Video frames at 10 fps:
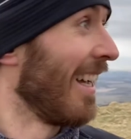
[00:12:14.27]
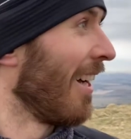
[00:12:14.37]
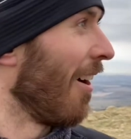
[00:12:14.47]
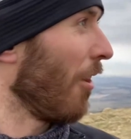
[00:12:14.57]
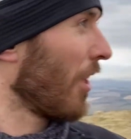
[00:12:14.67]

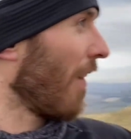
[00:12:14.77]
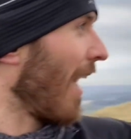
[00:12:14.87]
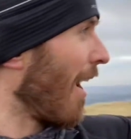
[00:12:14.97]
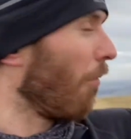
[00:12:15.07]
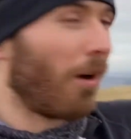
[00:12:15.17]
Oh, look at
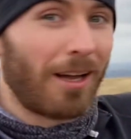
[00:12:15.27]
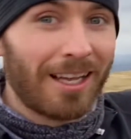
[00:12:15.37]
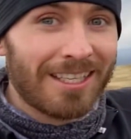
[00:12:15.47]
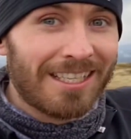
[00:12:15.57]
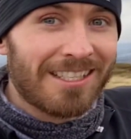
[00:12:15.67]
that, what?
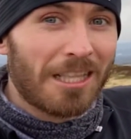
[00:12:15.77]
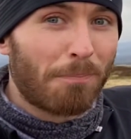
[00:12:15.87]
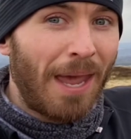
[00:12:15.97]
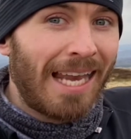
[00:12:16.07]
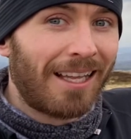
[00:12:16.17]
You can see the
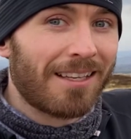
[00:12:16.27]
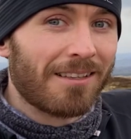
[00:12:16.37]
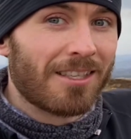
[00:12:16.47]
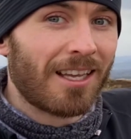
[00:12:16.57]
Pentlands. I